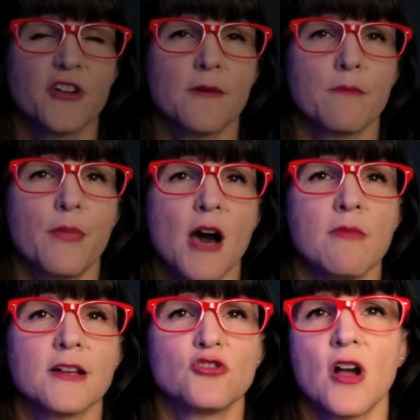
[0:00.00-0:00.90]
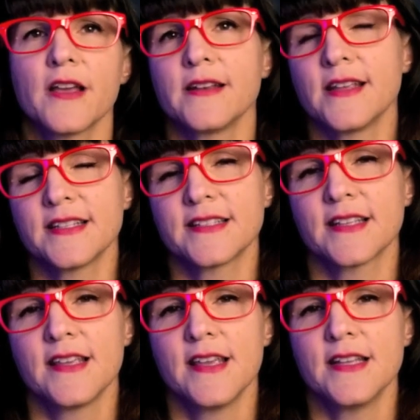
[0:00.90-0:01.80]
from public drunkenness
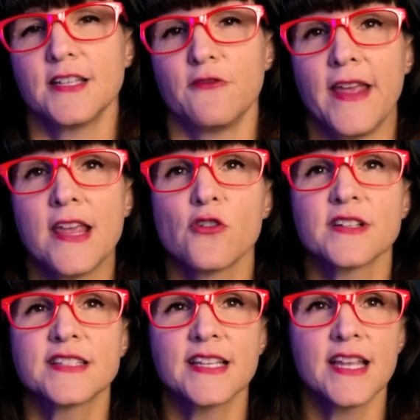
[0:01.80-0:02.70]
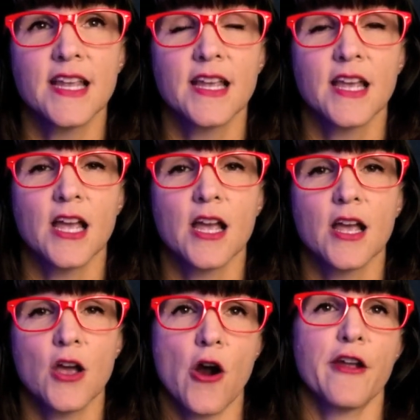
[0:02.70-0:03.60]
to vagrancy,
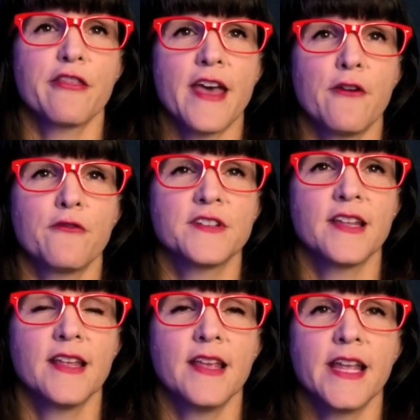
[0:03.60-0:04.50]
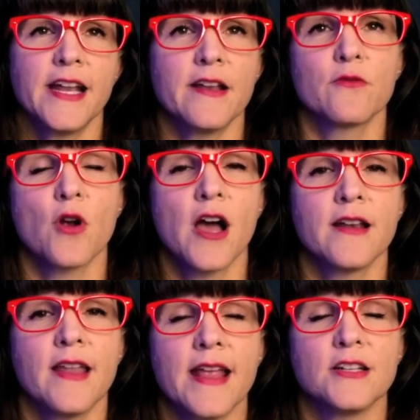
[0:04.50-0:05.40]
car theft, hit and
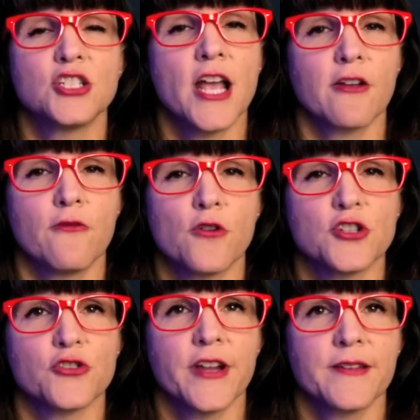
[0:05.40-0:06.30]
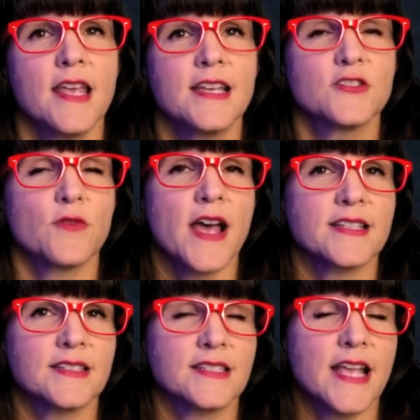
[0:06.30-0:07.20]
run, and check forgery. His
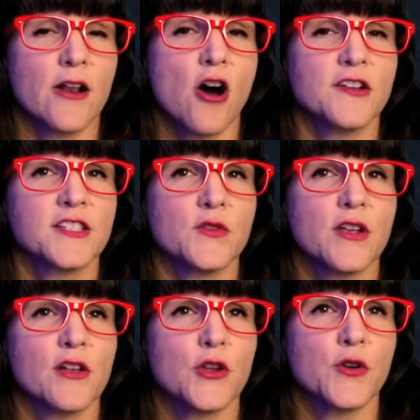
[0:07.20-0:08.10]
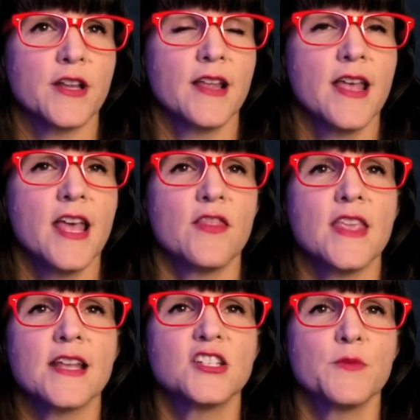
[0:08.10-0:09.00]
arrests had also included
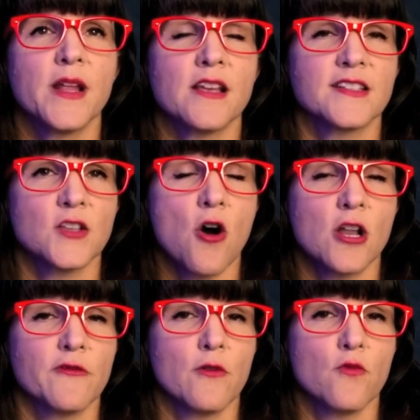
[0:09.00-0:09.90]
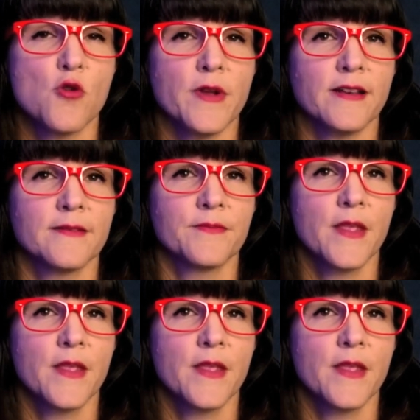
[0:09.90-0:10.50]
the intimate assault of a woman,